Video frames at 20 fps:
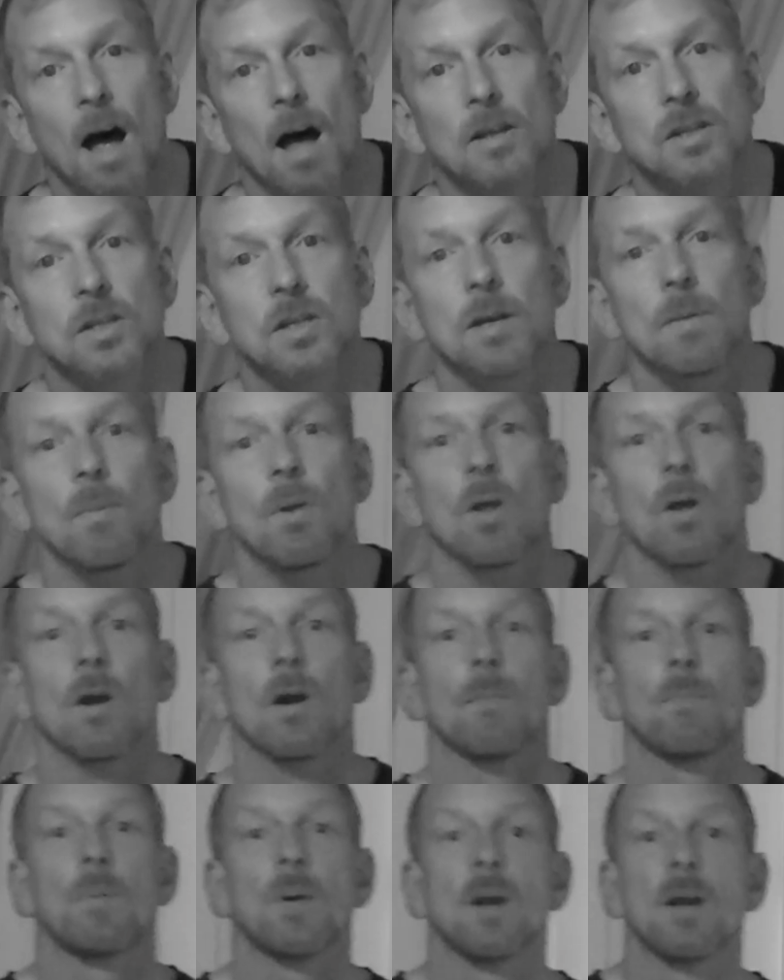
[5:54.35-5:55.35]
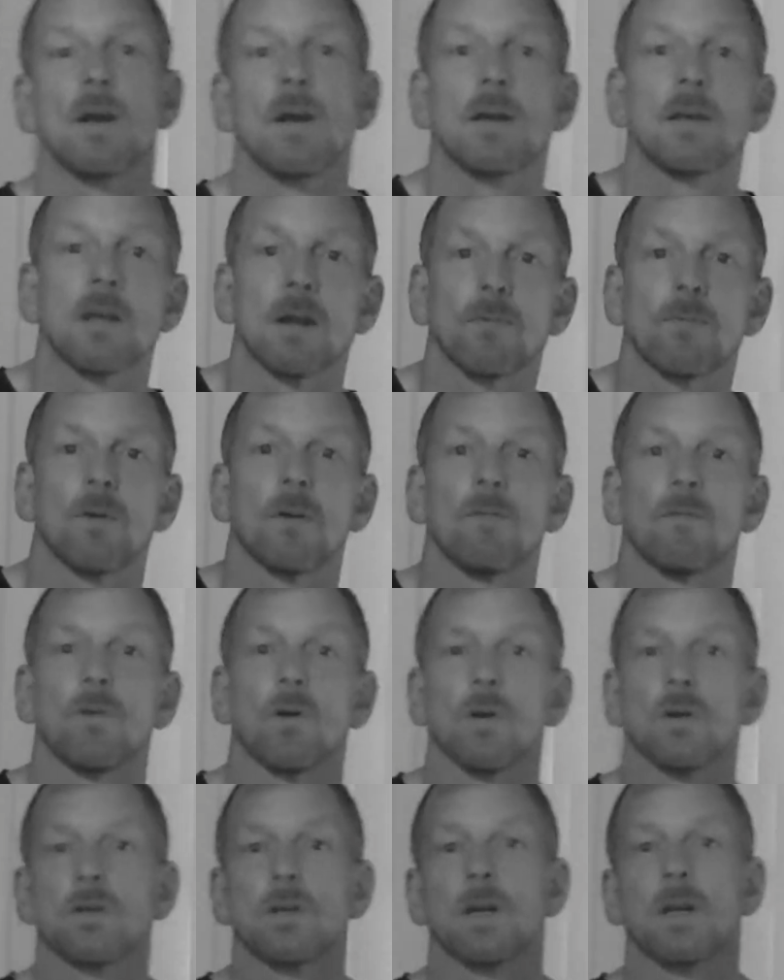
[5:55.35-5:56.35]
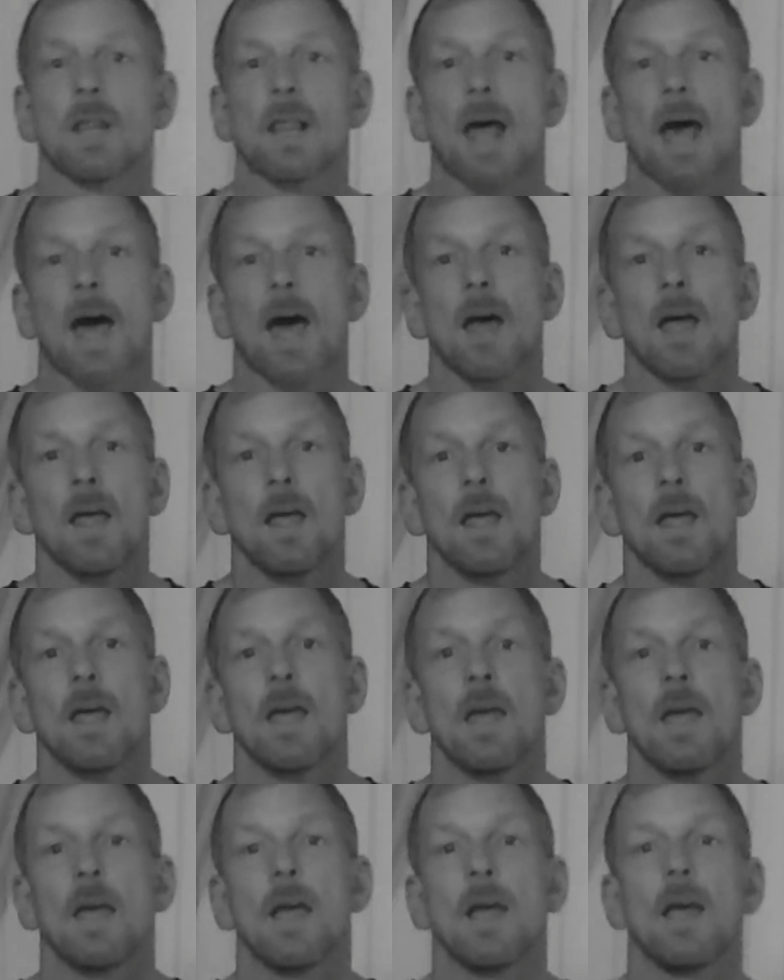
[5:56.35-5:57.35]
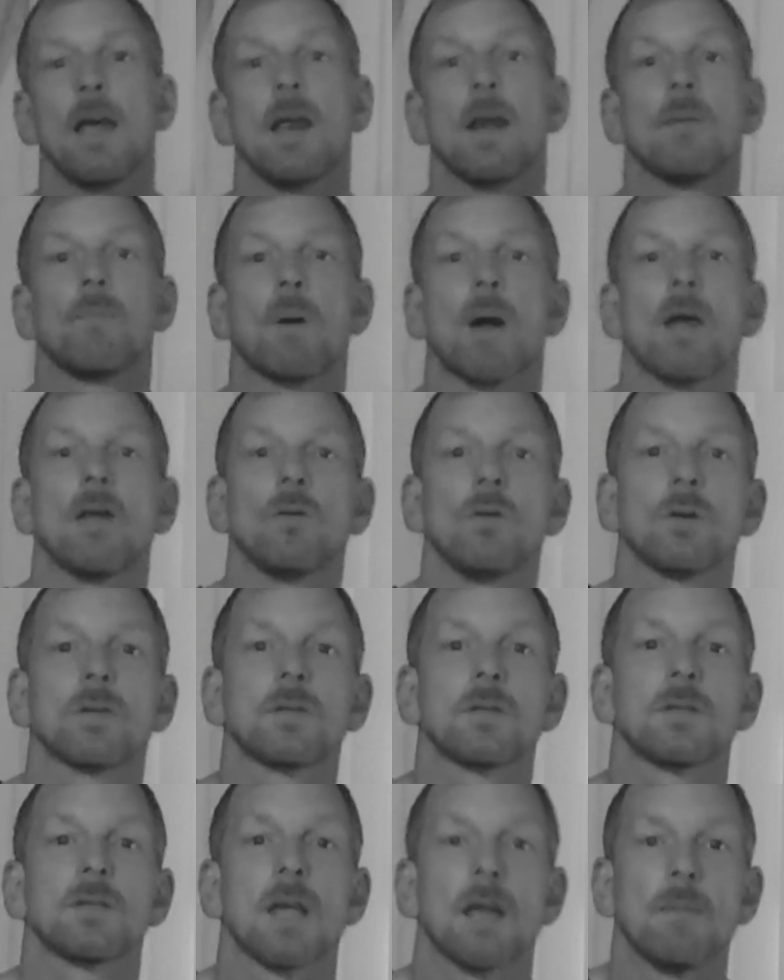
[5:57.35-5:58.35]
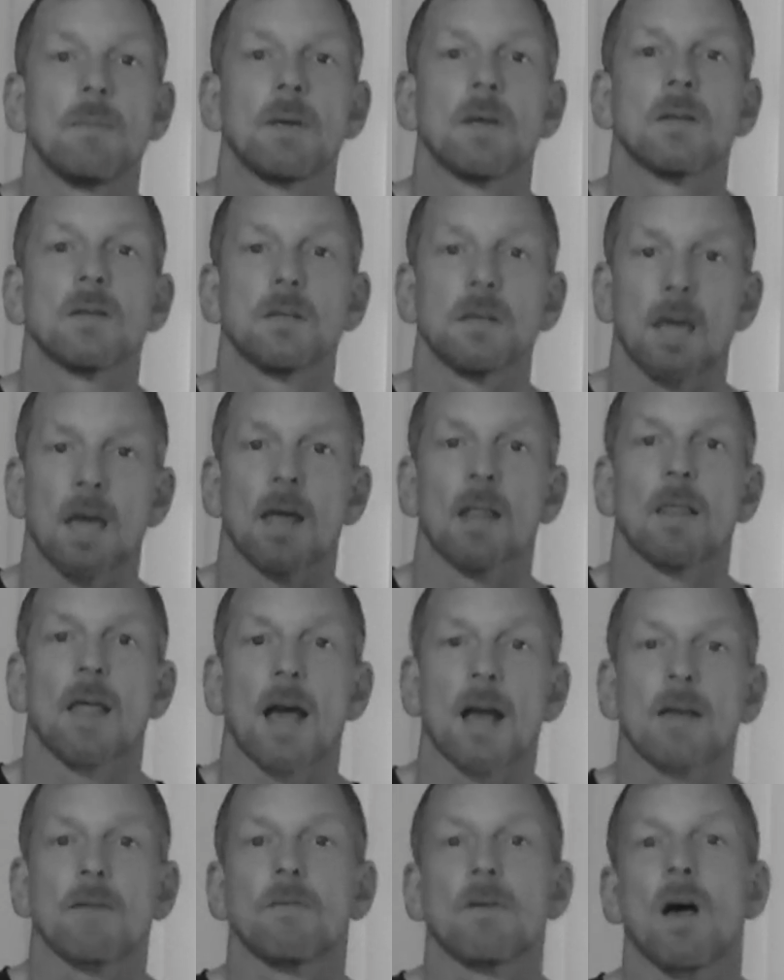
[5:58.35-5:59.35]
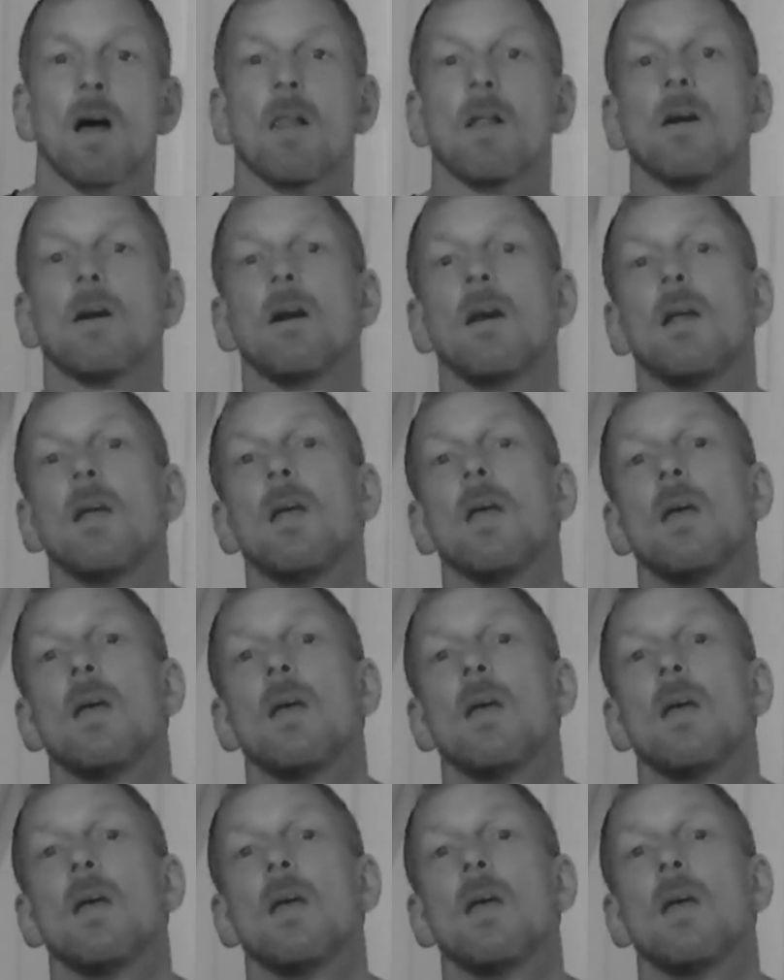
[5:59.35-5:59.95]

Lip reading: a similar but different version of that, and it probably looks the same because, again, lack of color.